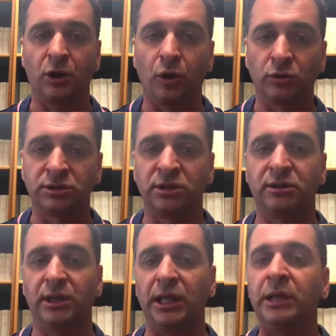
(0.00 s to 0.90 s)

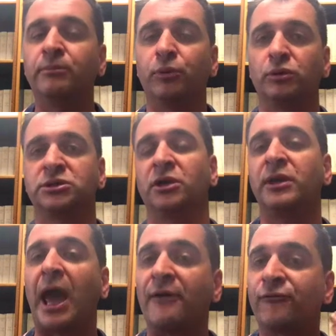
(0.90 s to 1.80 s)
altered input, so
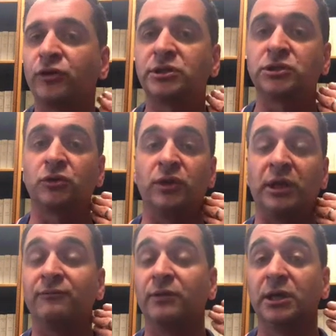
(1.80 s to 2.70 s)
the afferents or
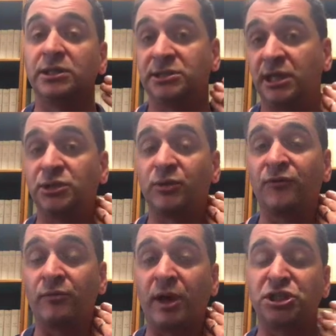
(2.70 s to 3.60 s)
the sensory
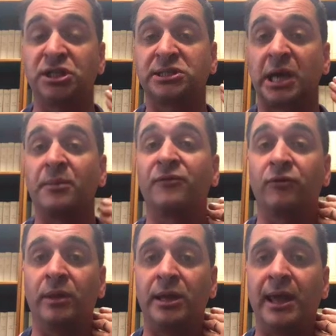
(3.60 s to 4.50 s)
information that's coming
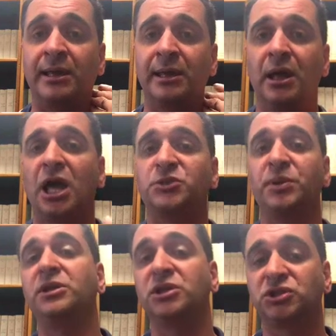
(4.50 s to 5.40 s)
from the neck has
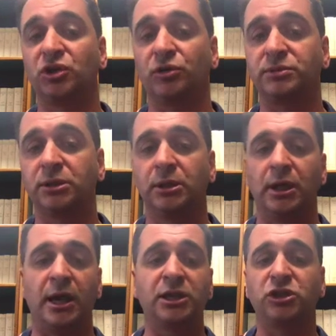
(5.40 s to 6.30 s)
been disturbed.
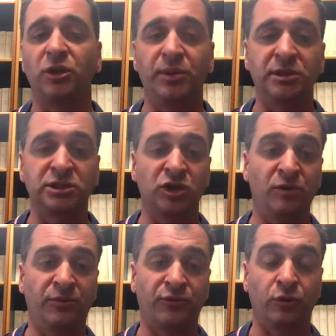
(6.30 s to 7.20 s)
And it's either been
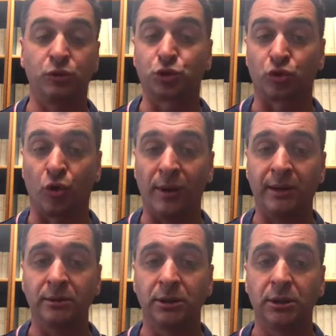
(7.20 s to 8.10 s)
disturbed through
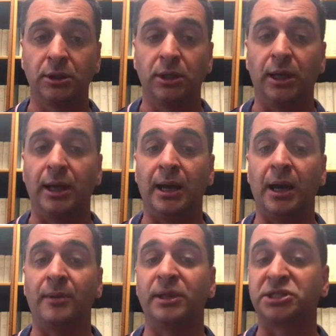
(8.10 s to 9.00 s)
trauma,
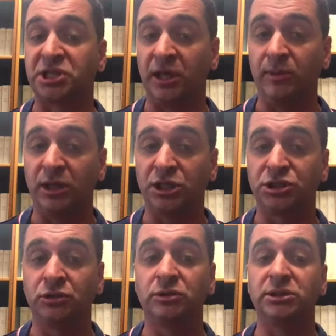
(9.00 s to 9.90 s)
ischemic
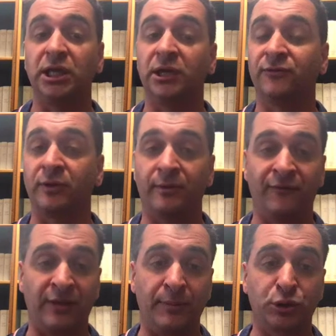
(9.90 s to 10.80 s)
issues,
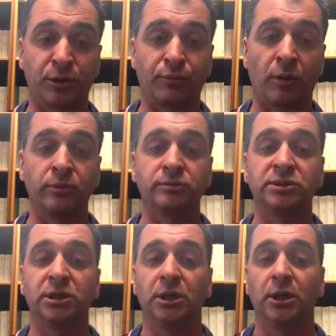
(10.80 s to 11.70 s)
inflammatory problems,